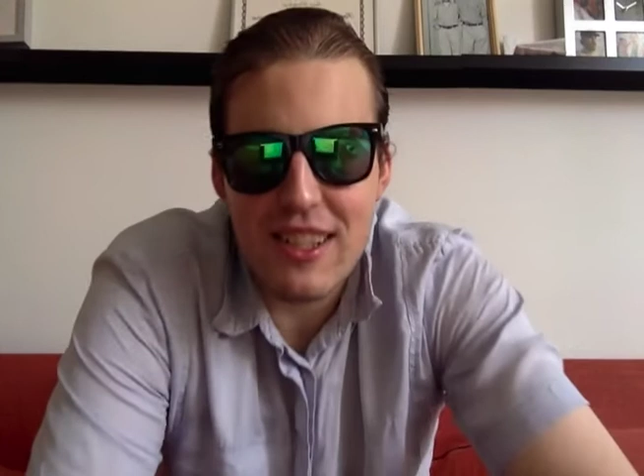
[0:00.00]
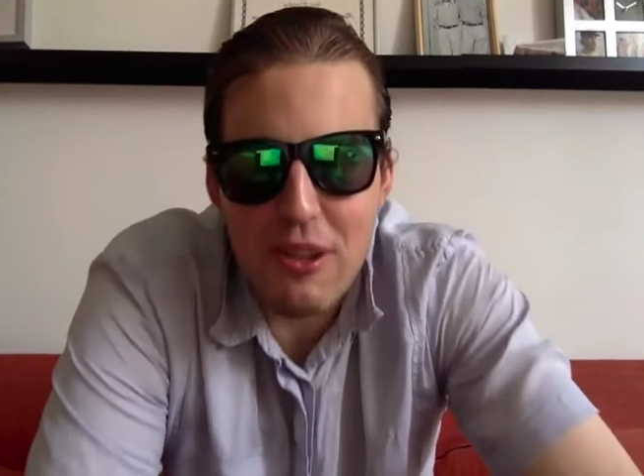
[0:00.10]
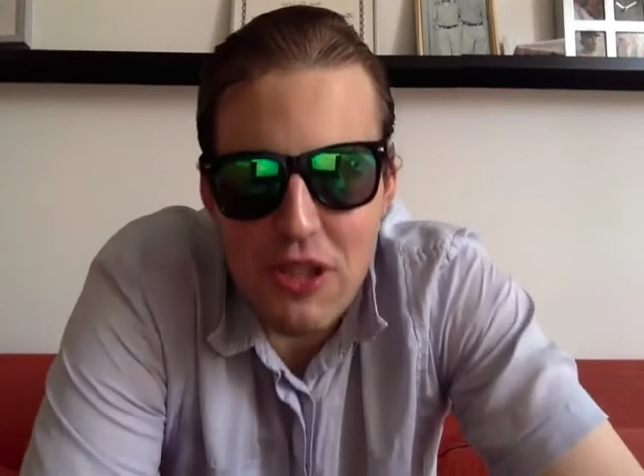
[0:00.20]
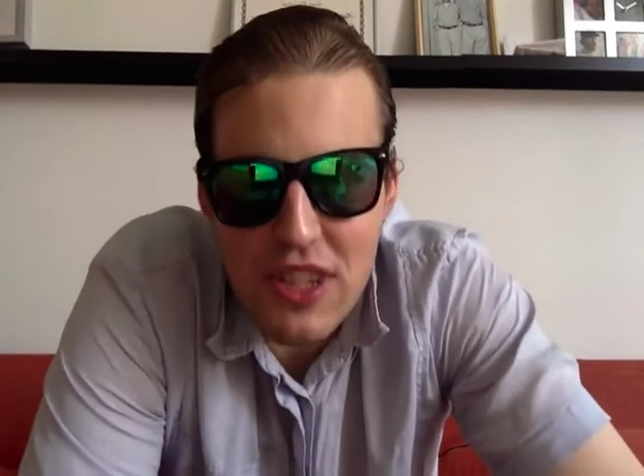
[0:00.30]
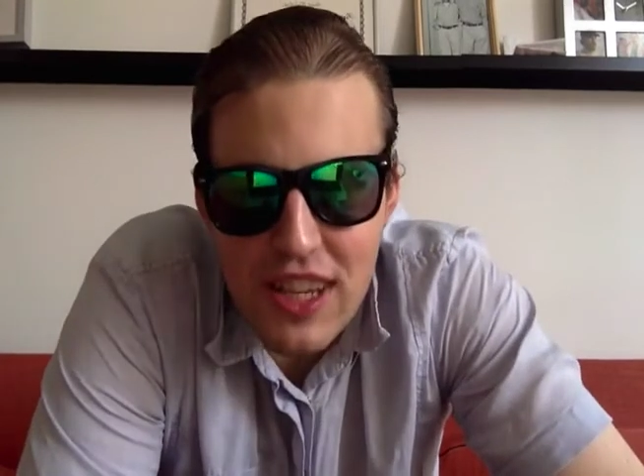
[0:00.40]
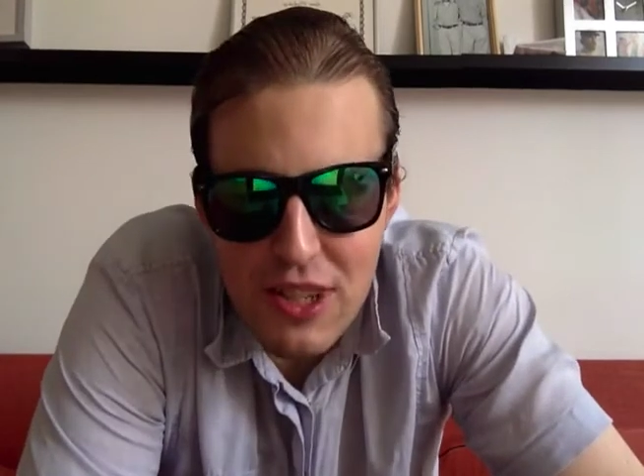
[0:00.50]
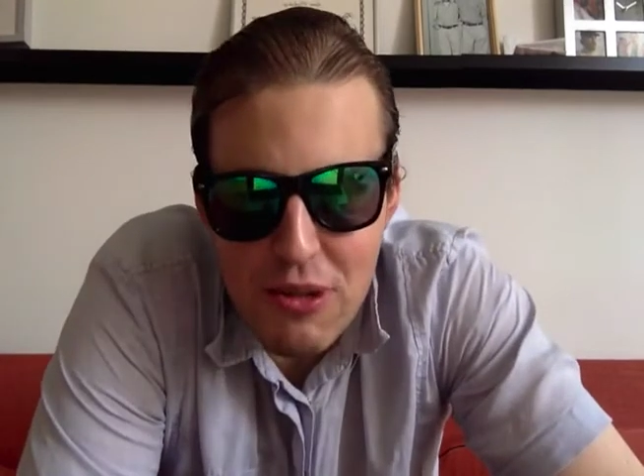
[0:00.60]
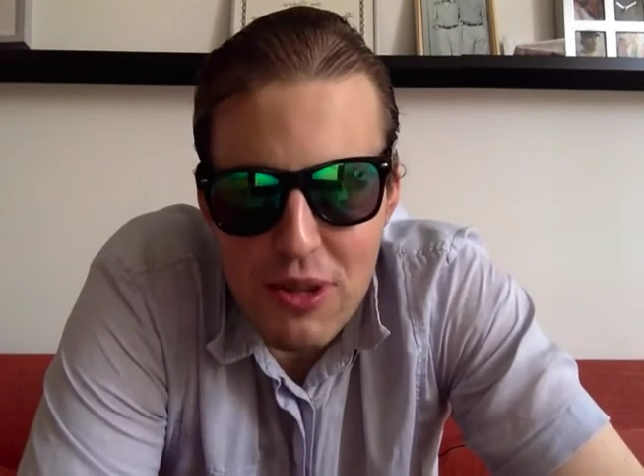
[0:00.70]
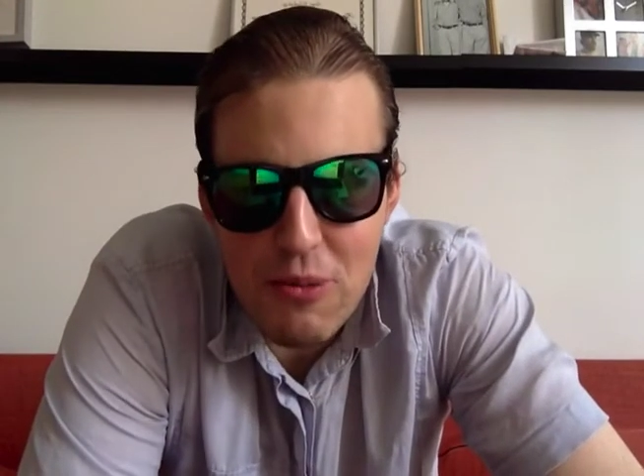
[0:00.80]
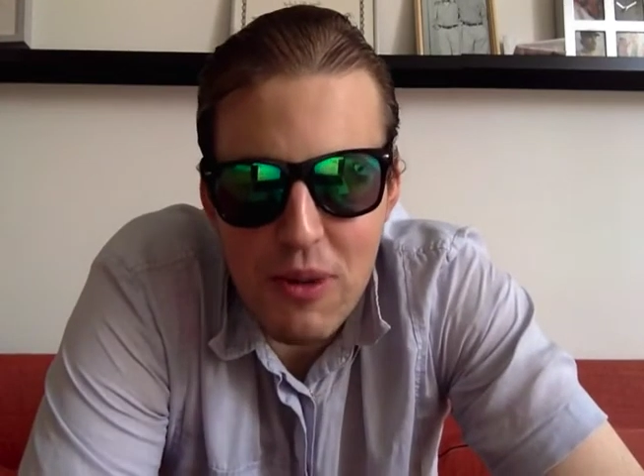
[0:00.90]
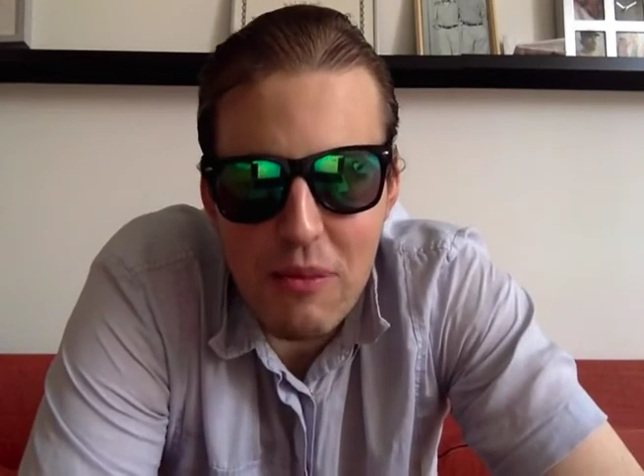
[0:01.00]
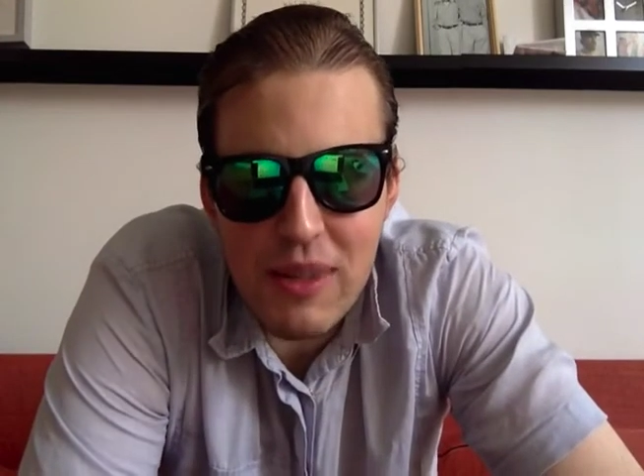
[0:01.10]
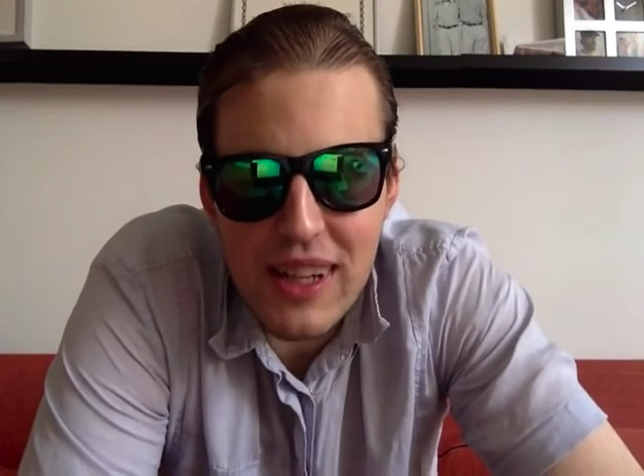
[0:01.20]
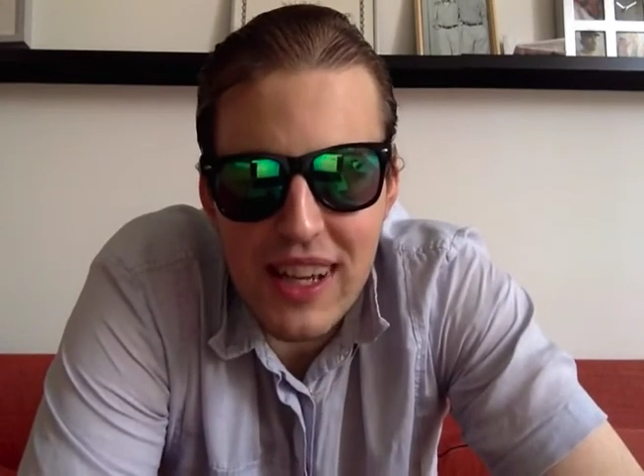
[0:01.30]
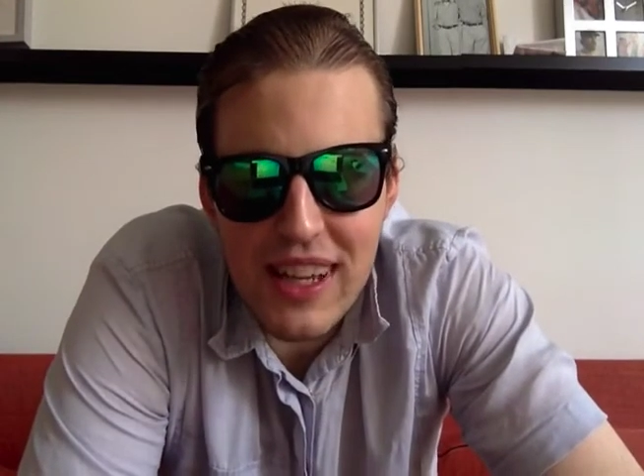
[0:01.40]
Lucius used
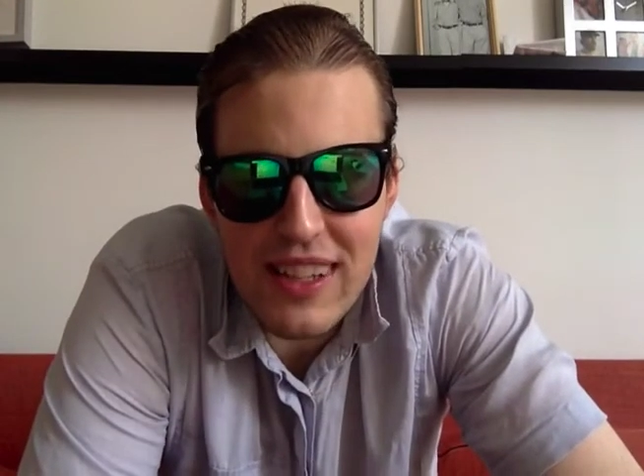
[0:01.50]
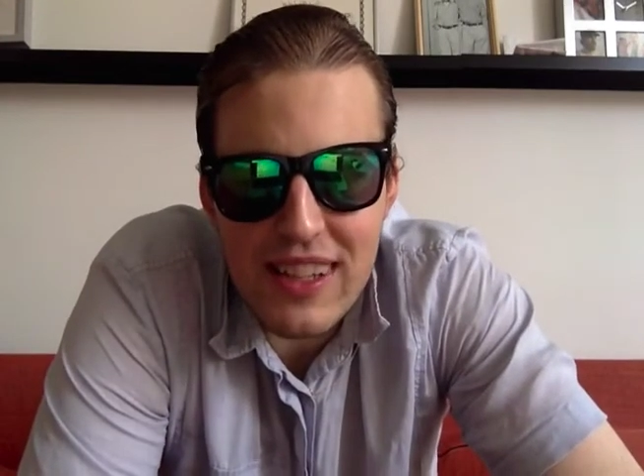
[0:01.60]
Gemini,